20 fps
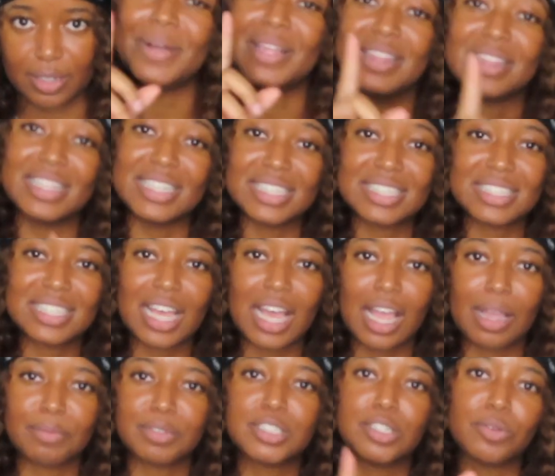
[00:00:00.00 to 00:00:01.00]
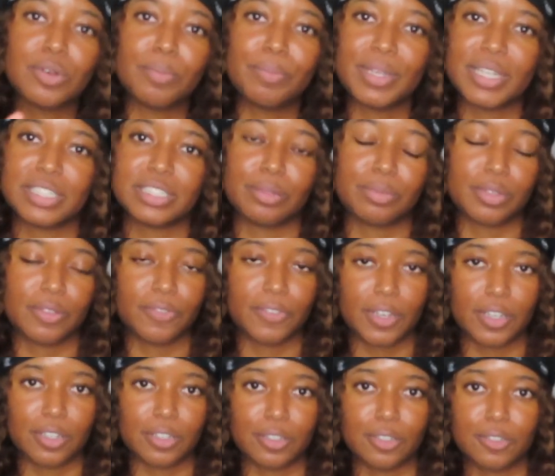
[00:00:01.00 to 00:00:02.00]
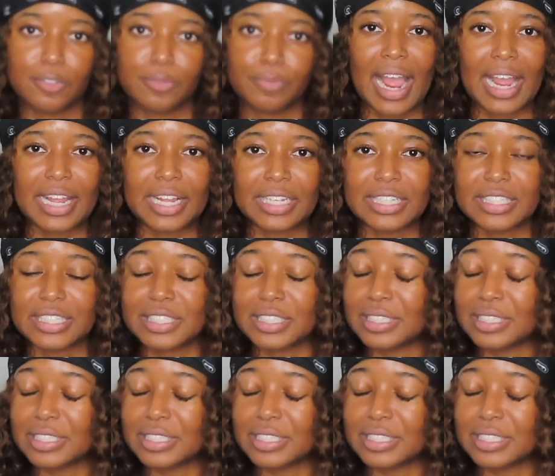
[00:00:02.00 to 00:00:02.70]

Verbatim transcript: but this time someone picks up the phone. I